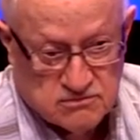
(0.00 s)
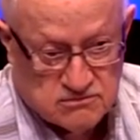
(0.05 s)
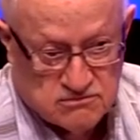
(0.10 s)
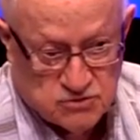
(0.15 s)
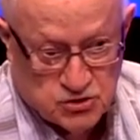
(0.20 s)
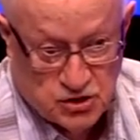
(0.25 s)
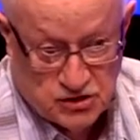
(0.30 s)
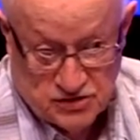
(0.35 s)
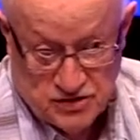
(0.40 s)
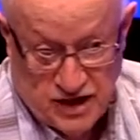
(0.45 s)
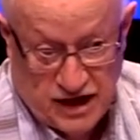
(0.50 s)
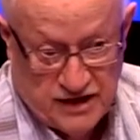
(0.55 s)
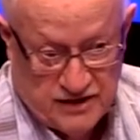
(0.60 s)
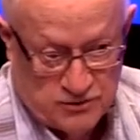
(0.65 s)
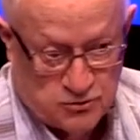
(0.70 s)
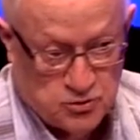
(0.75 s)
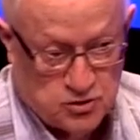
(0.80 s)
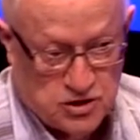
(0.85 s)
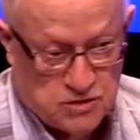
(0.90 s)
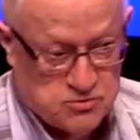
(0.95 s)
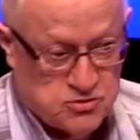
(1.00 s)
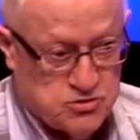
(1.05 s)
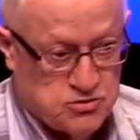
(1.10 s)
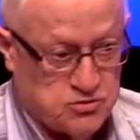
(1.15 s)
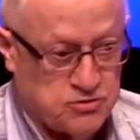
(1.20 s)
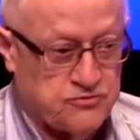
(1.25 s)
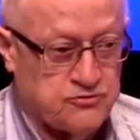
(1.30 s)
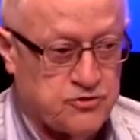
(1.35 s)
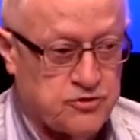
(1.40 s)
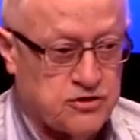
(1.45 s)
that who comes to
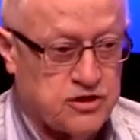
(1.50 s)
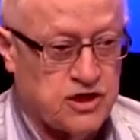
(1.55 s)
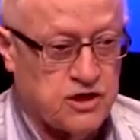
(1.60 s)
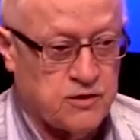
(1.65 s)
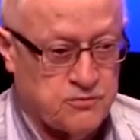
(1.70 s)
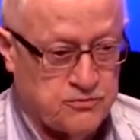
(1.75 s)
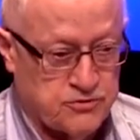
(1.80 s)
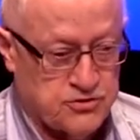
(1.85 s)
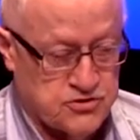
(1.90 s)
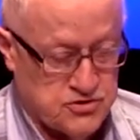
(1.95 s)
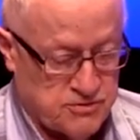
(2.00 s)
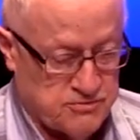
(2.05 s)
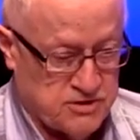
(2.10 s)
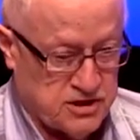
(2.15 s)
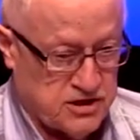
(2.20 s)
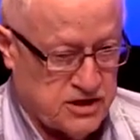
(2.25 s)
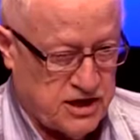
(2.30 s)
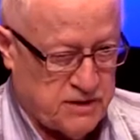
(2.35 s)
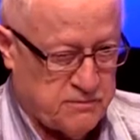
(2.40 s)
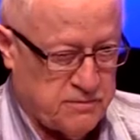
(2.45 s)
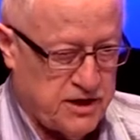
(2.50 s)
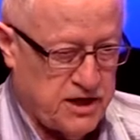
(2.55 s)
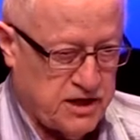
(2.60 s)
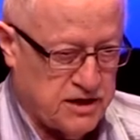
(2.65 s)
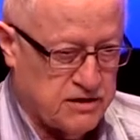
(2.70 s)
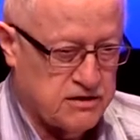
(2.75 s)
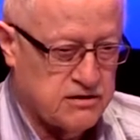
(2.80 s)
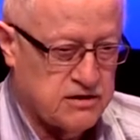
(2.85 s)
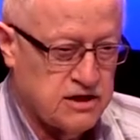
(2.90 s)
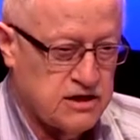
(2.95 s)
you for help with something like
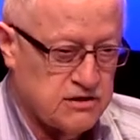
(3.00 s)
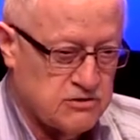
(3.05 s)
pain